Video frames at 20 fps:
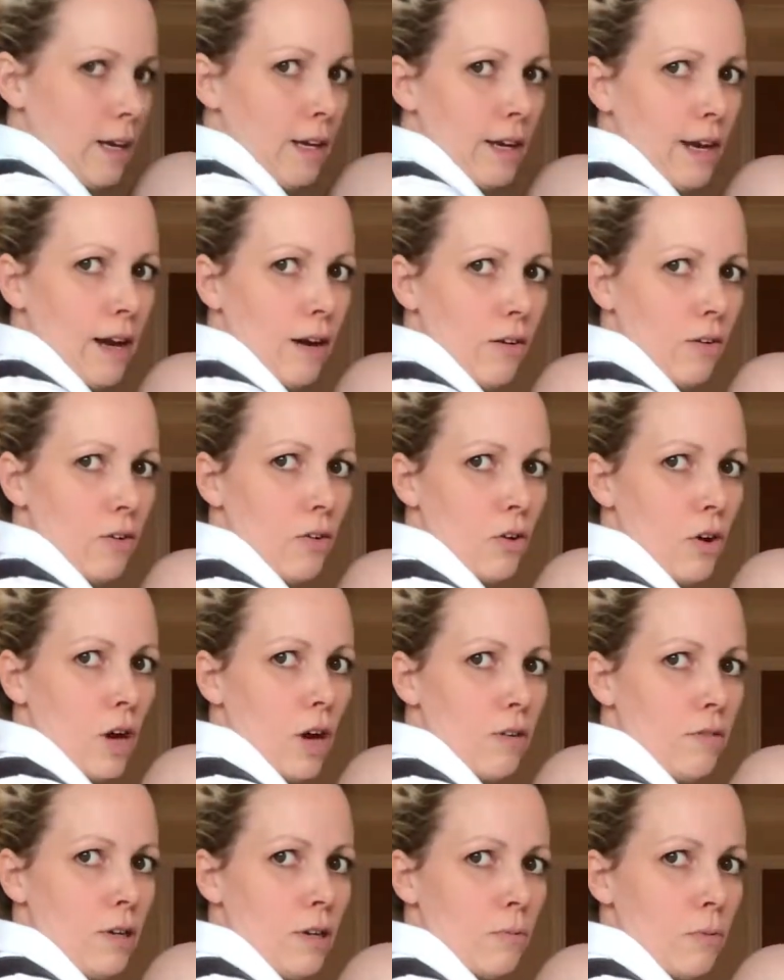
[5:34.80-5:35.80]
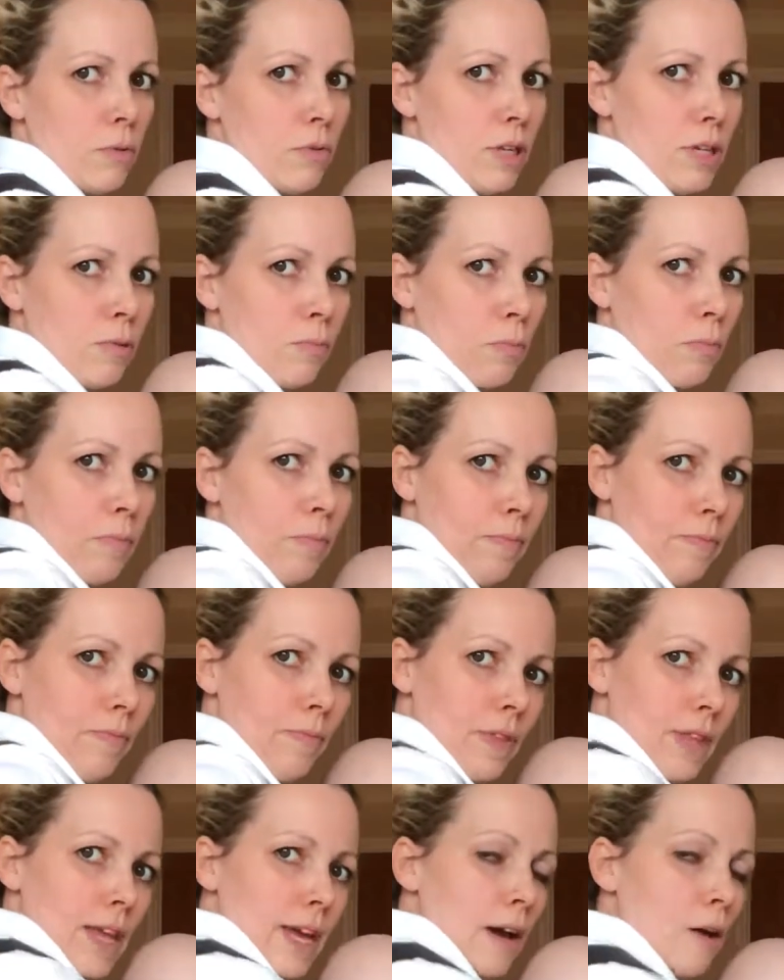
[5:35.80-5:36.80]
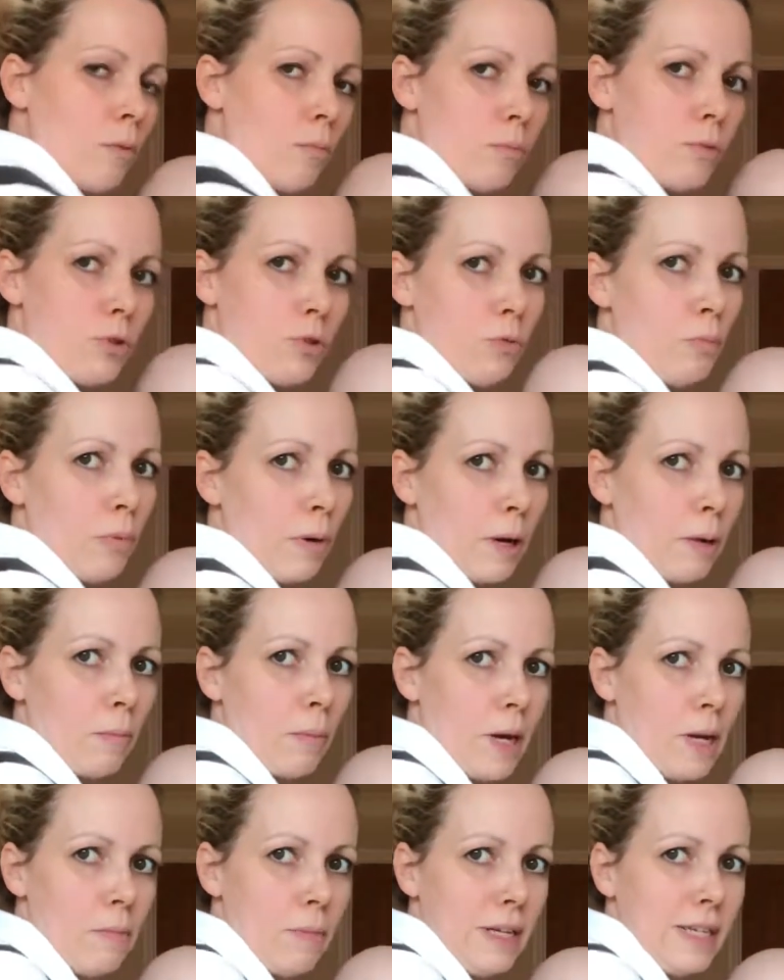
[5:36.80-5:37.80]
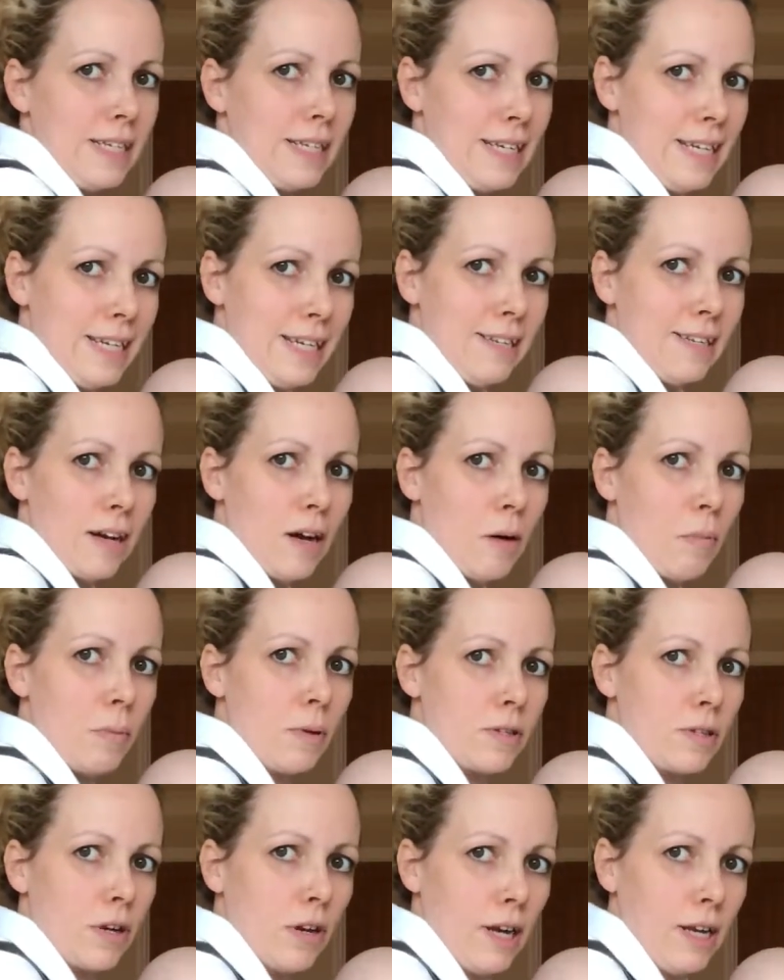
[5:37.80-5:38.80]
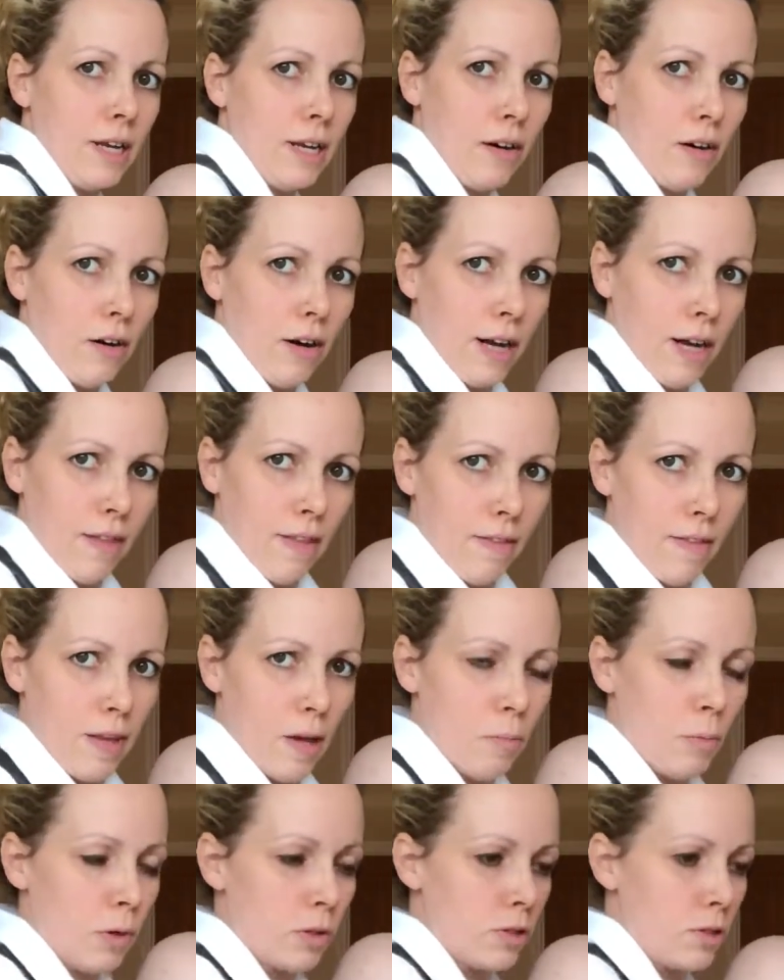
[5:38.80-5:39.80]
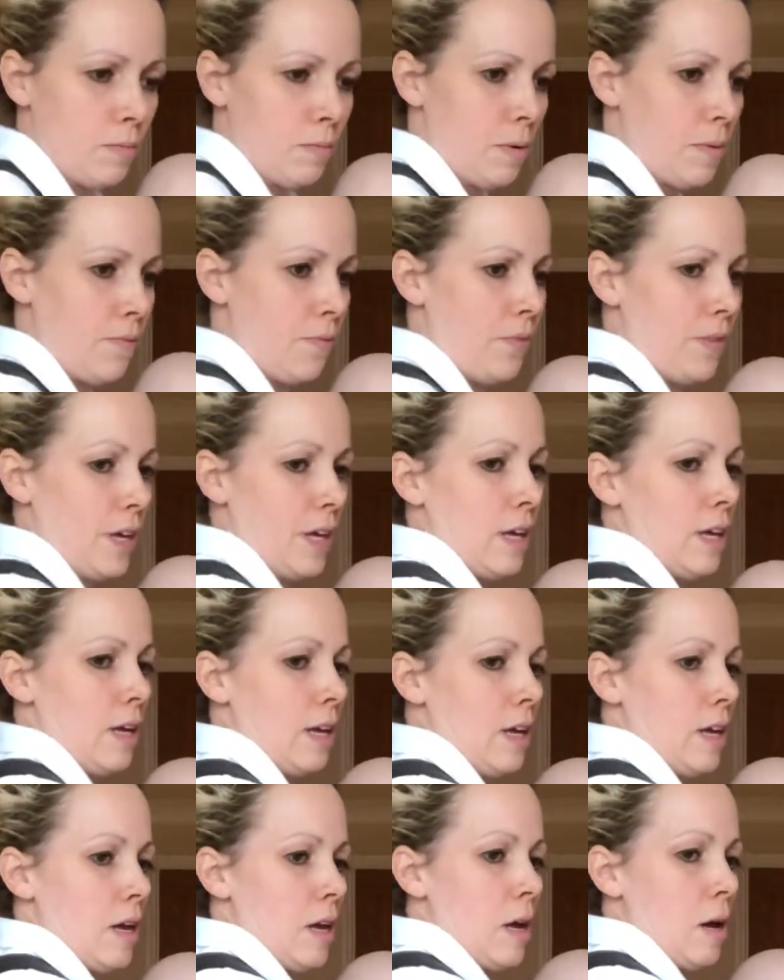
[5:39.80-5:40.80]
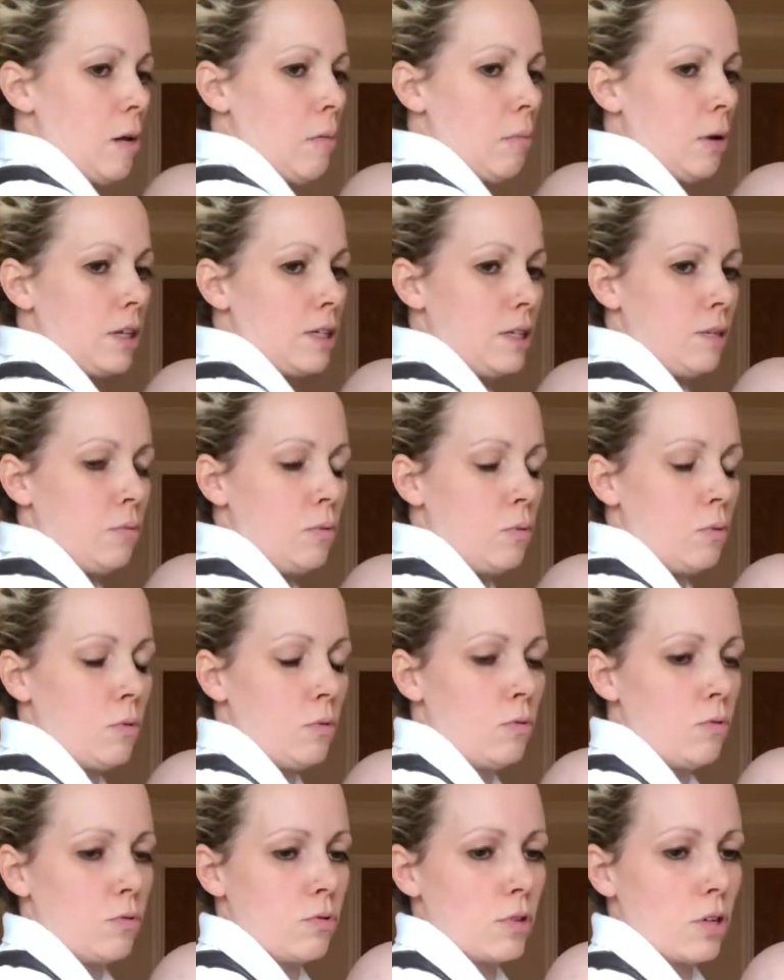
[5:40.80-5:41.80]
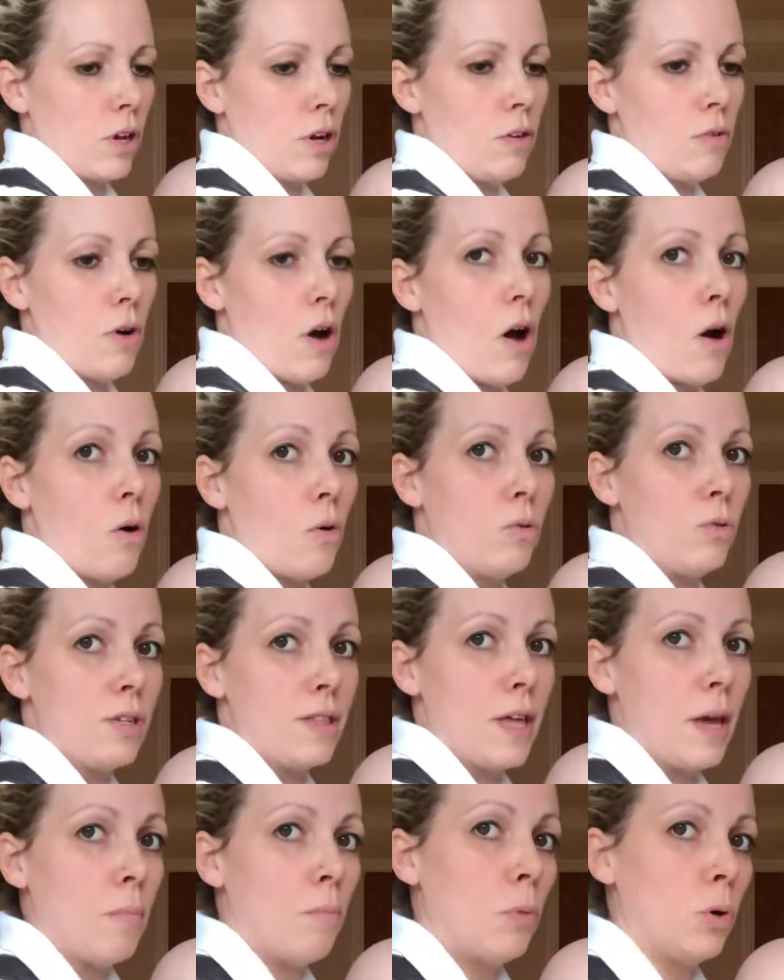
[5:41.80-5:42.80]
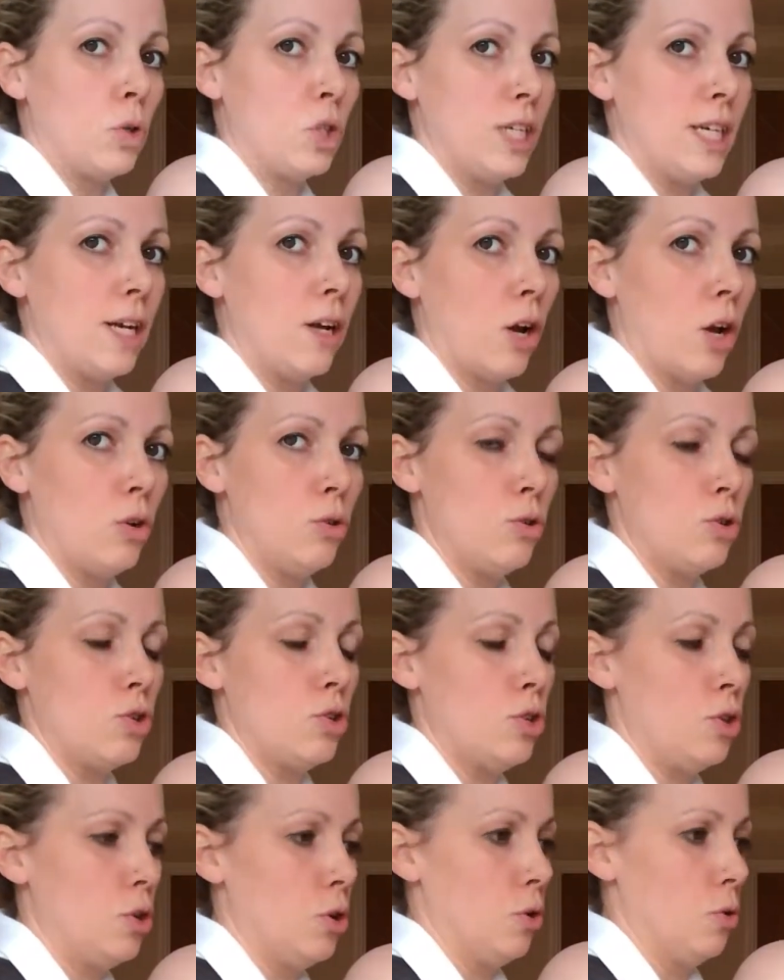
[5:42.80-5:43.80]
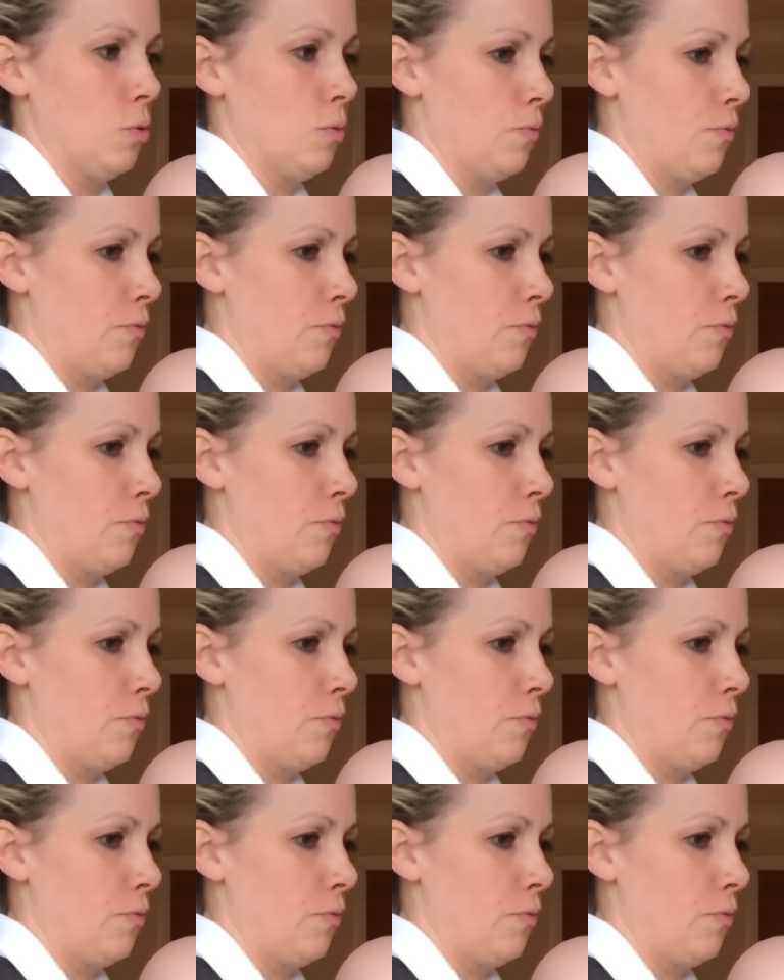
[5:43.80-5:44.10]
Now, not only will this help to bring baby's knees up slightly higher than their bottom, but it will also hold their body close to you.